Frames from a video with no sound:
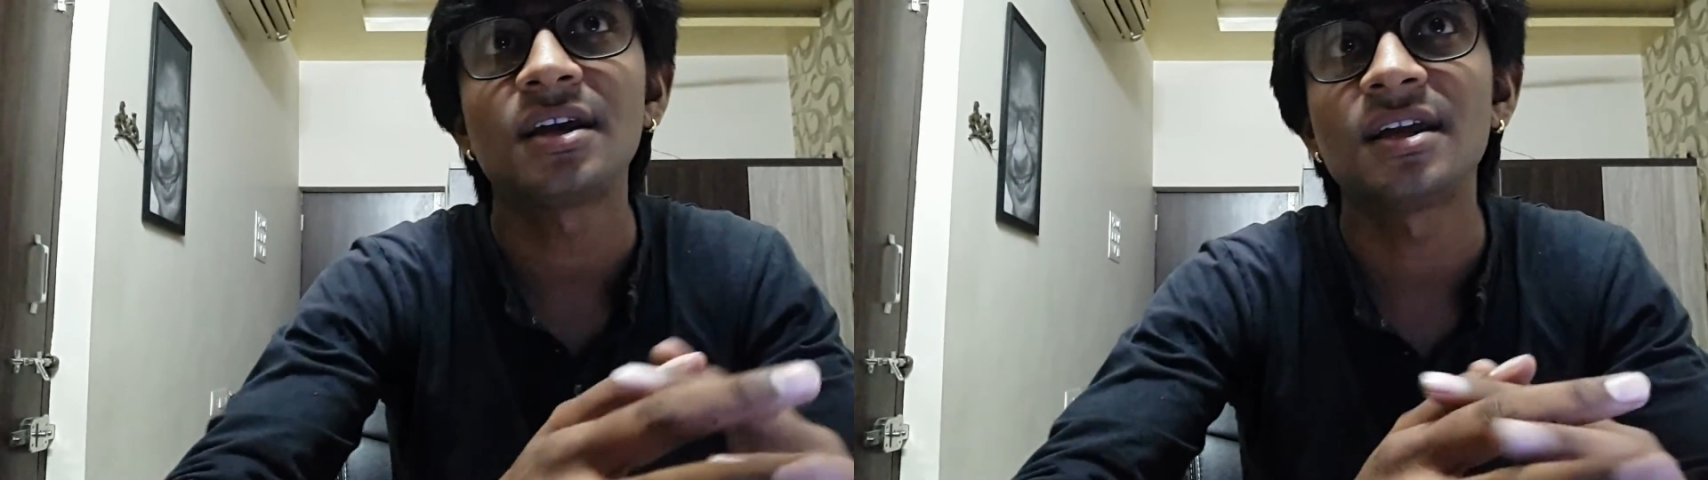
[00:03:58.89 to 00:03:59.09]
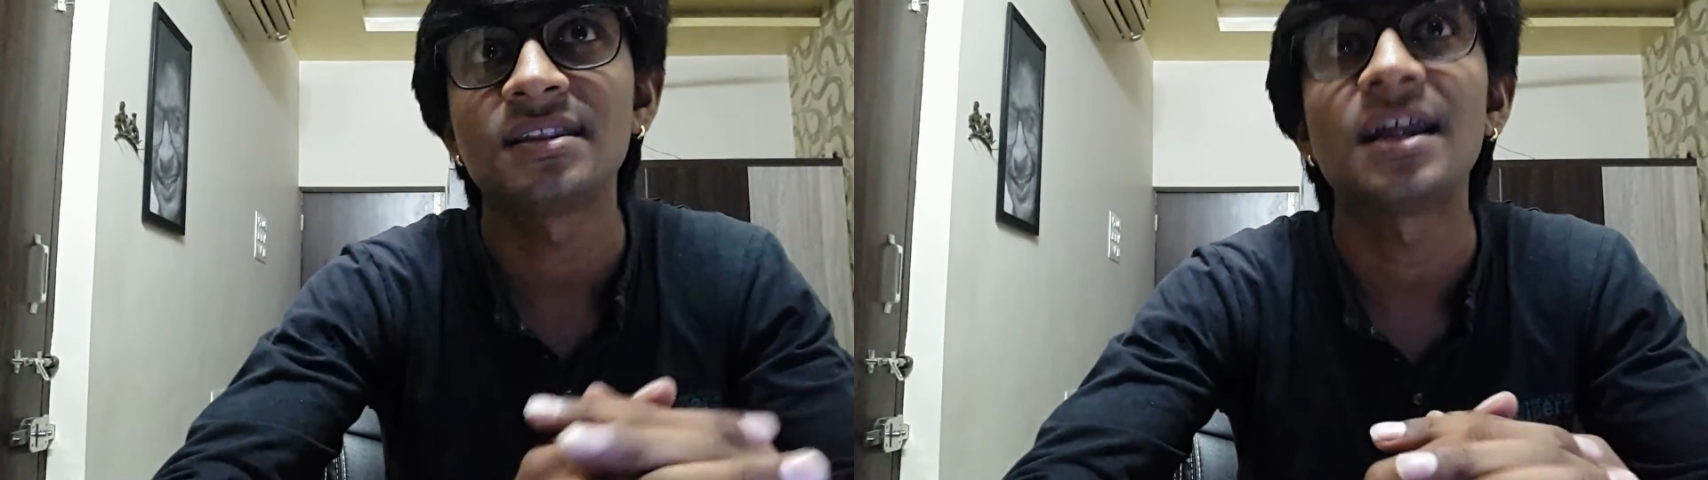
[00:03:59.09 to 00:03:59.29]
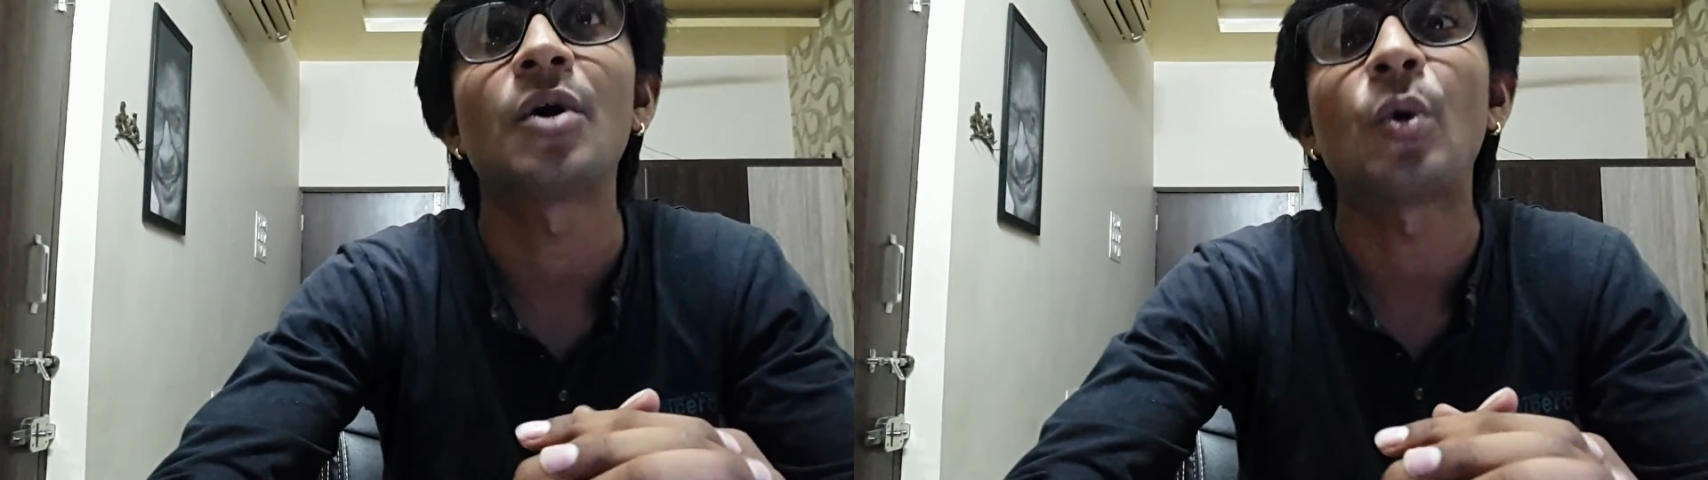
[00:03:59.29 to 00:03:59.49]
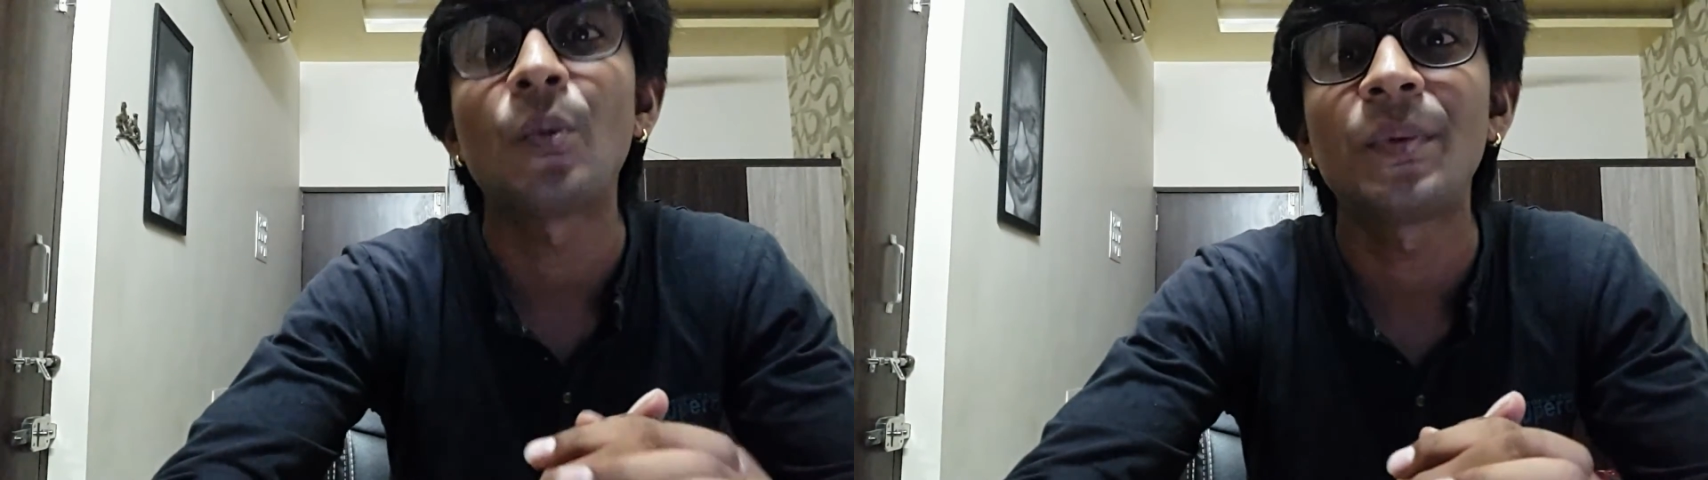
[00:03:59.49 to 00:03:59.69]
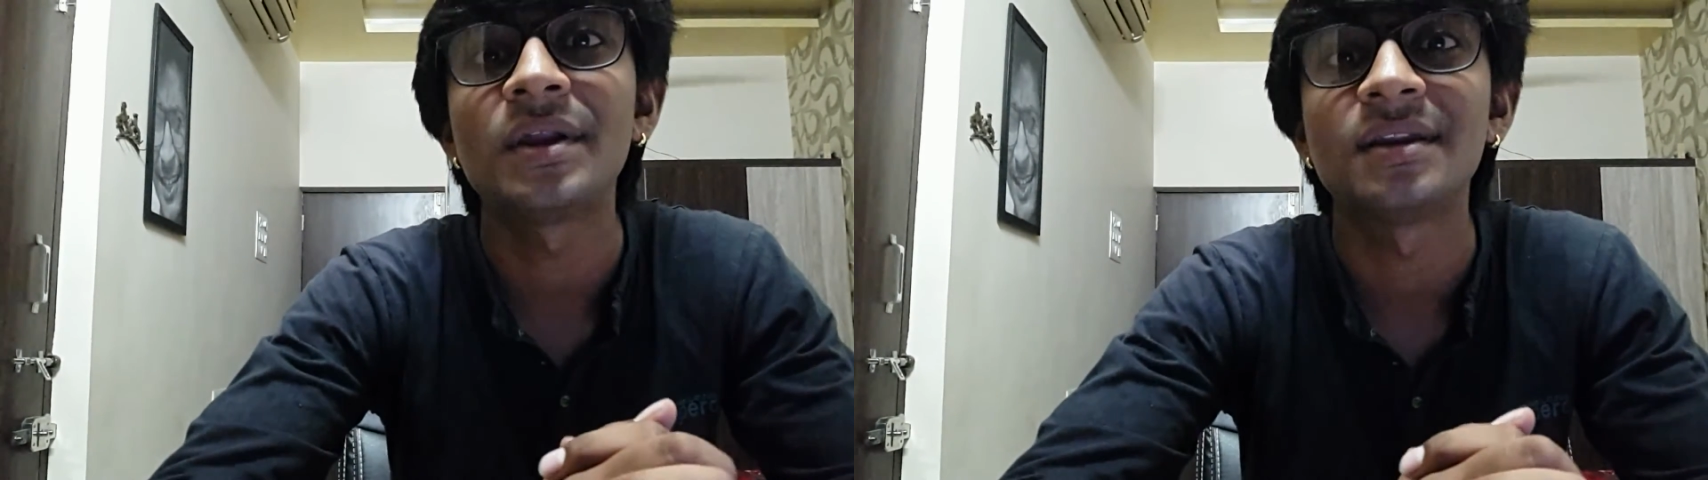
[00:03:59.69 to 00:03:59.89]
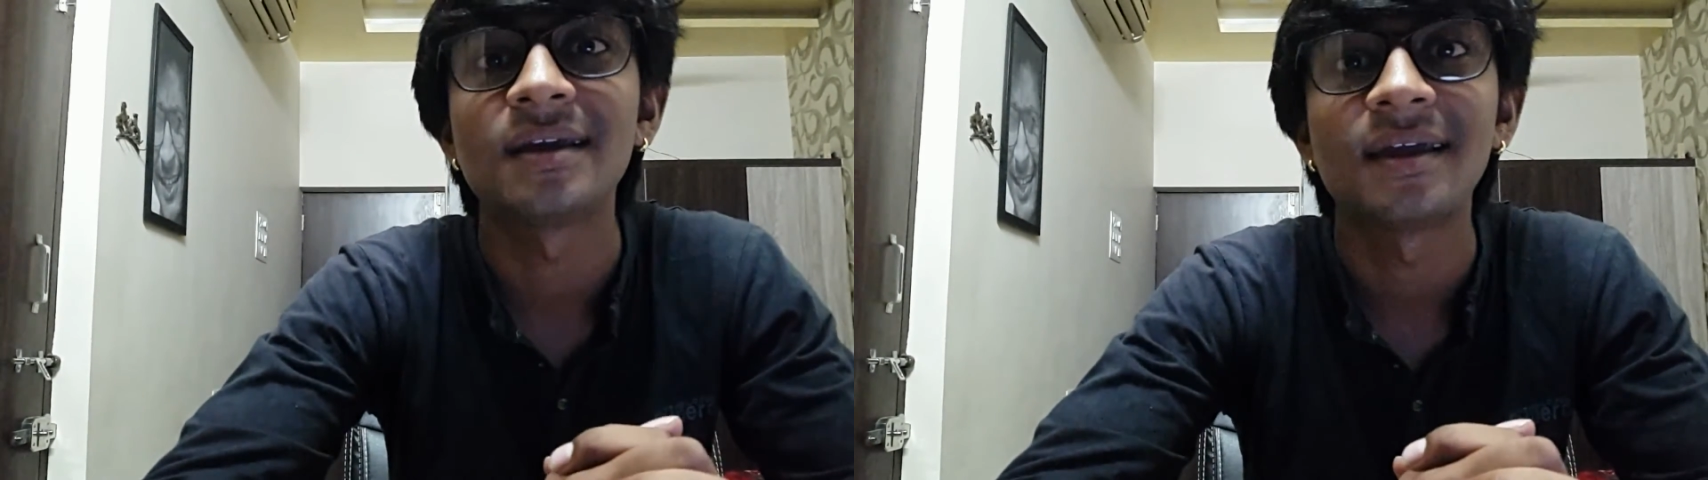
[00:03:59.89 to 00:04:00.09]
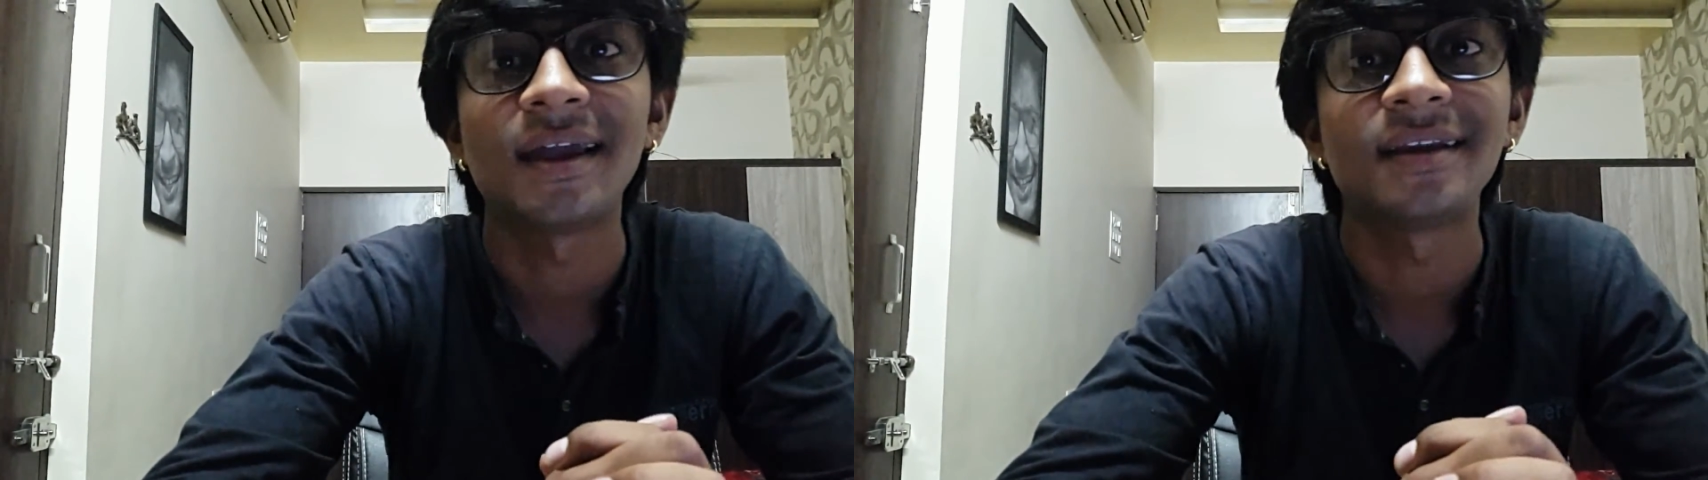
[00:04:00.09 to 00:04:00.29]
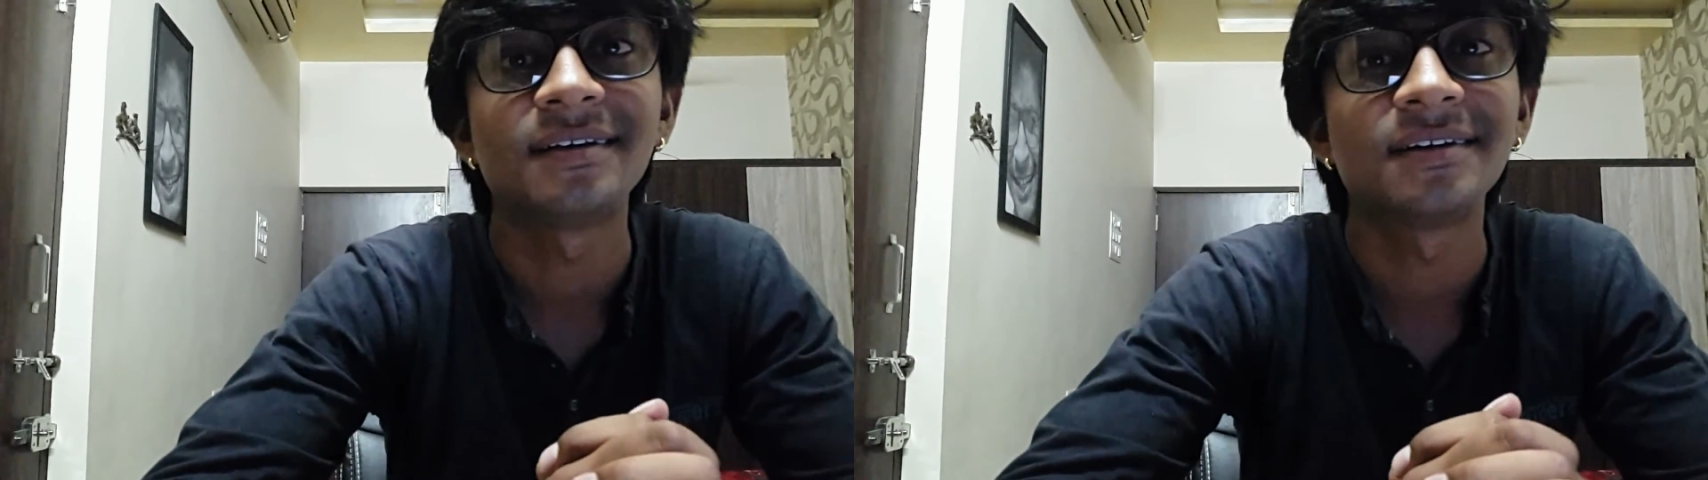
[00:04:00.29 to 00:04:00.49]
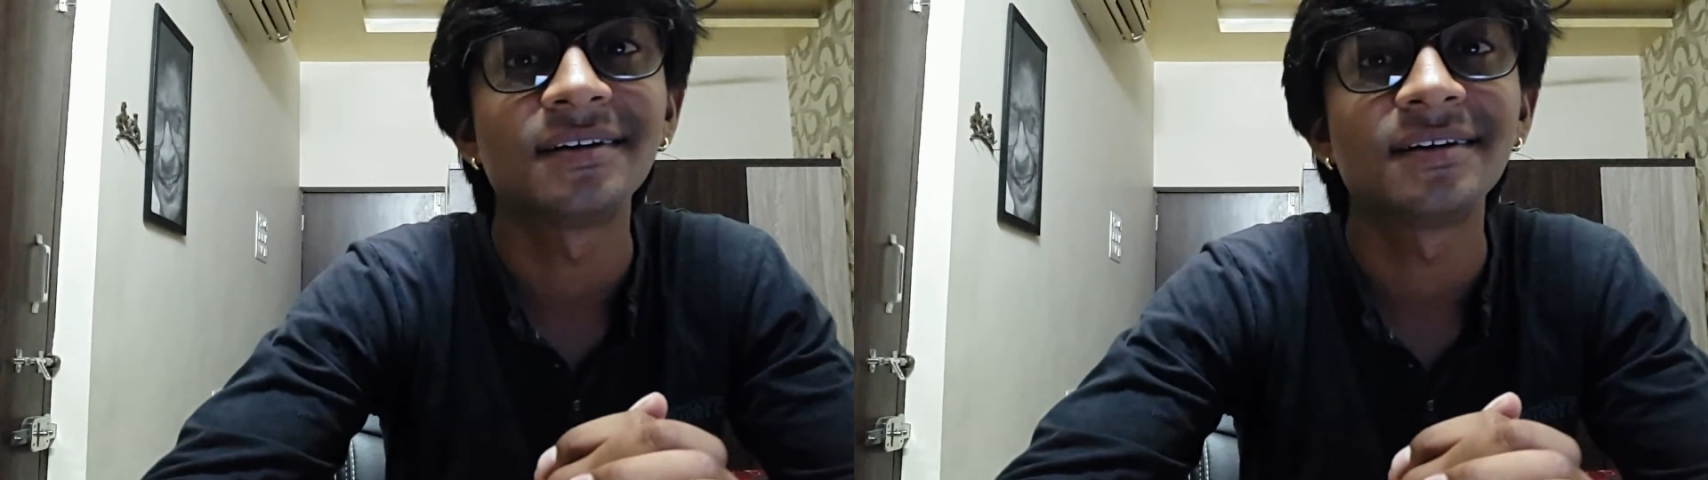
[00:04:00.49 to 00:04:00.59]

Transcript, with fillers: Uh, they are open and